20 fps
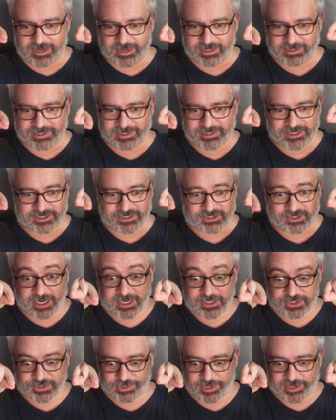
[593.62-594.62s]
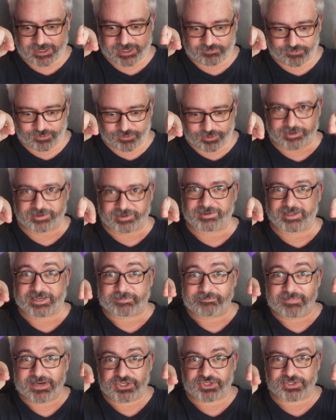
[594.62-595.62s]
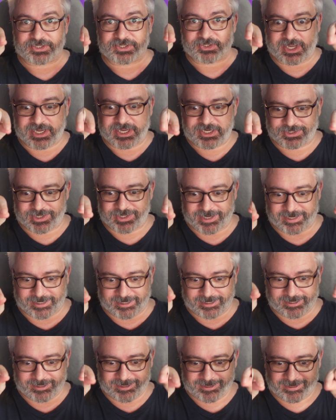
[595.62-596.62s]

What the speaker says: LED stage lighting for it, like miniature stage lighting.